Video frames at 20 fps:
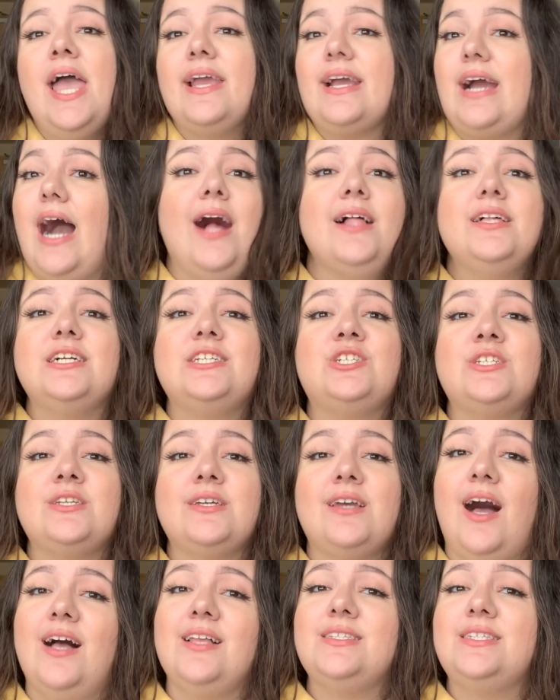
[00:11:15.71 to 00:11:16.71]
college
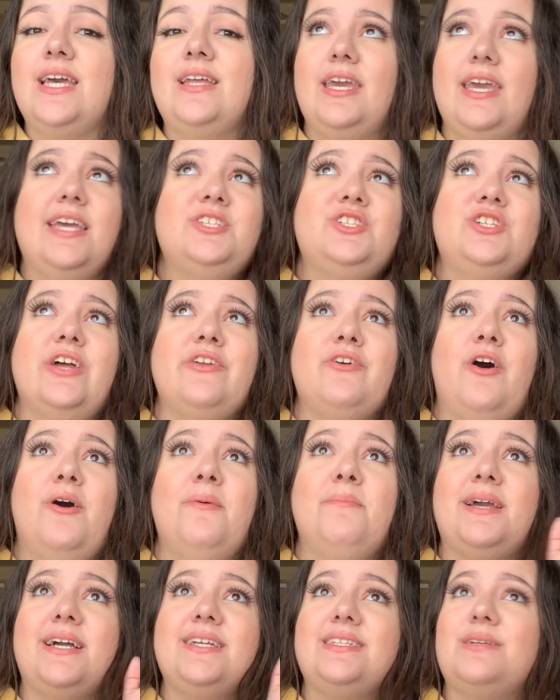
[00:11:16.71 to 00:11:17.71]
content in general,
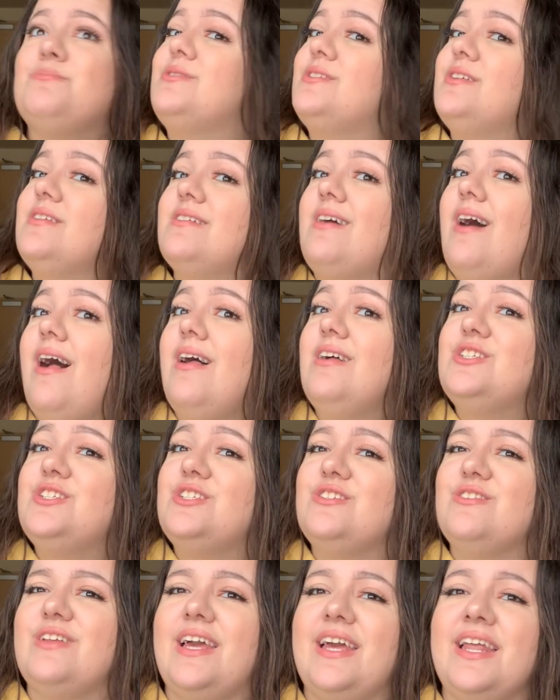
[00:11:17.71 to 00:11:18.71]
because I'm still a college
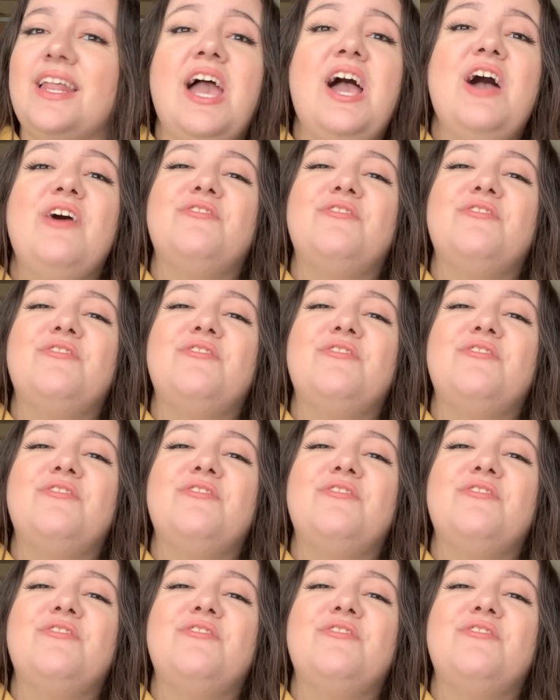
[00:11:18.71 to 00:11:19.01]
student,